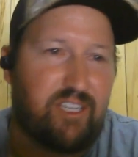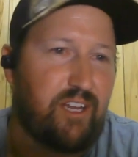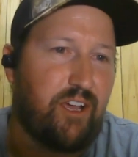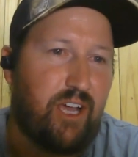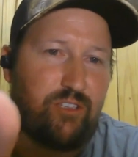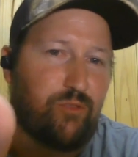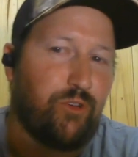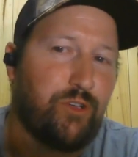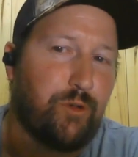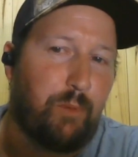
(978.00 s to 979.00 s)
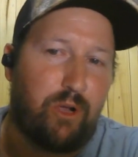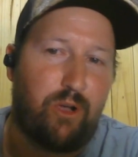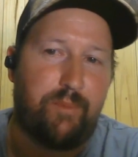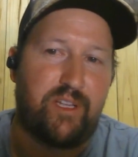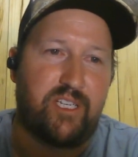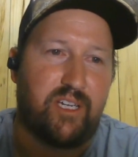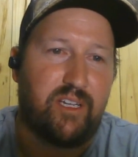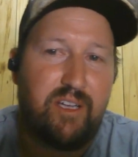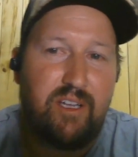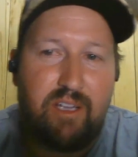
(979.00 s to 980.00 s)
I know I saw you commenting
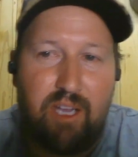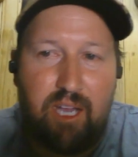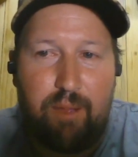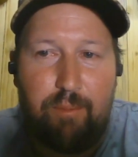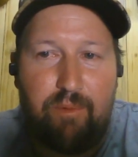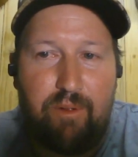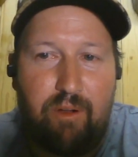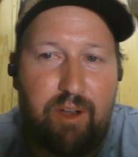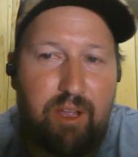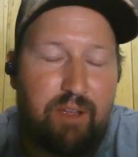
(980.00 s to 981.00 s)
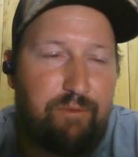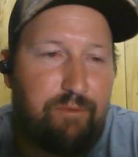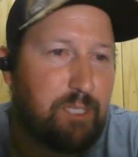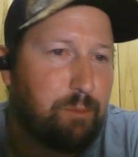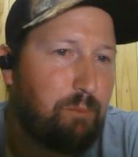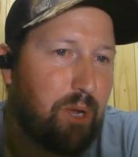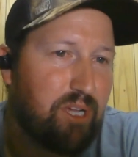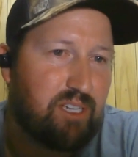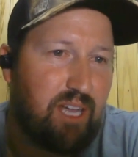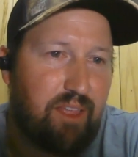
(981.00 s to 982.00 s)
on a Facebook
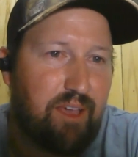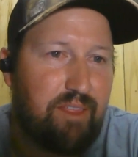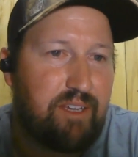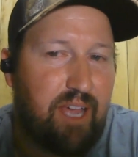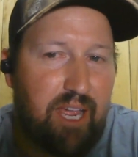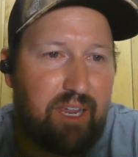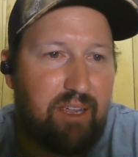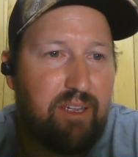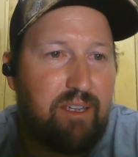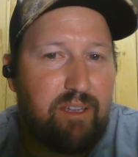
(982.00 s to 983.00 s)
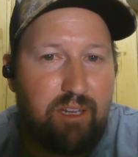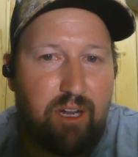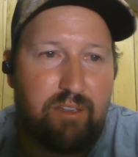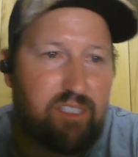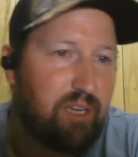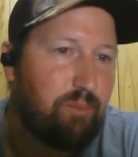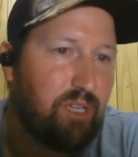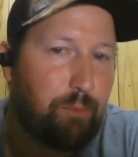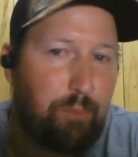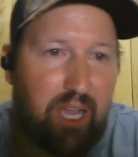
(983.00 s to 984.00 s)
post now the other day, send me
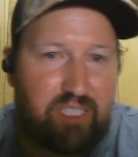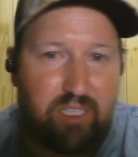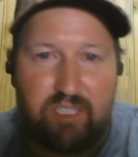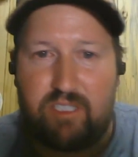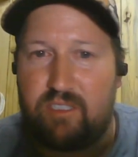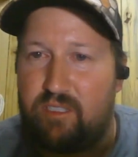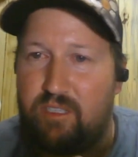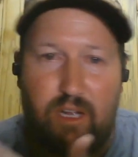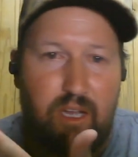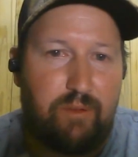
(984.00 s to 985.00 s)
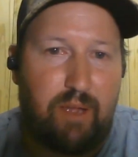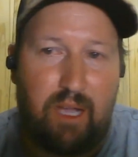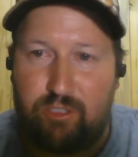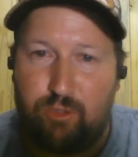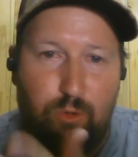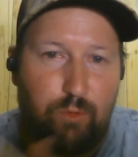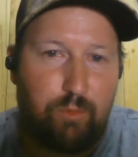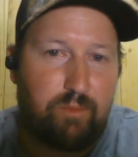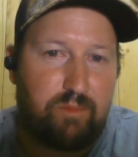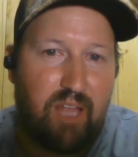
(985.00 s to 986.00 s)
your price list. I saw
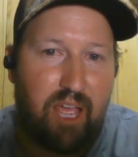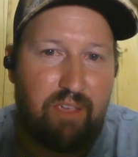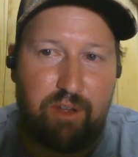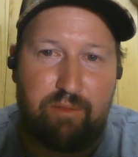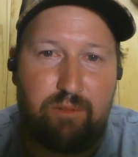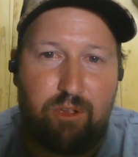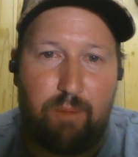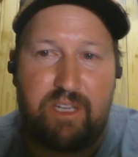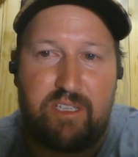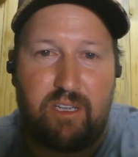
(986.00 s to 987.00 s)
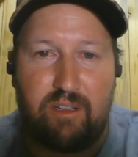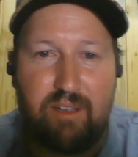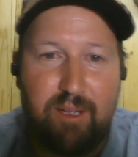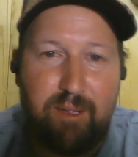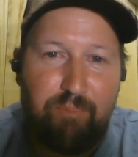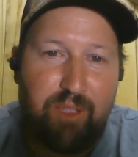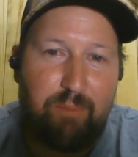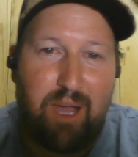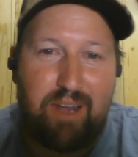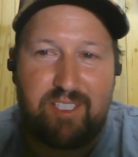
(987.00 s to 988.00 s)
David commenting
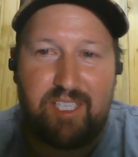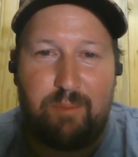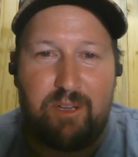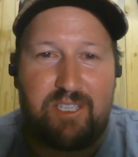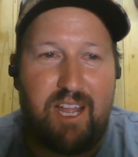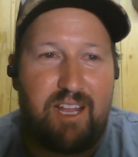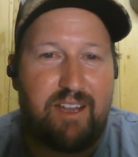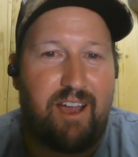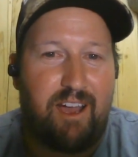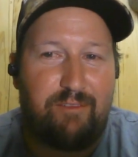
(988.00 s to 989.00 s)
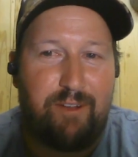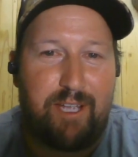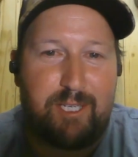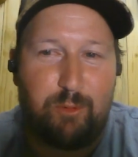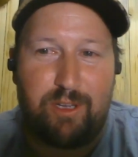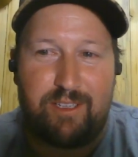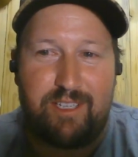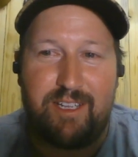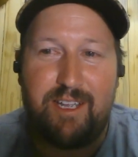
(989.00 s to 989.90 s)
about a zebra stallion now on Facebook.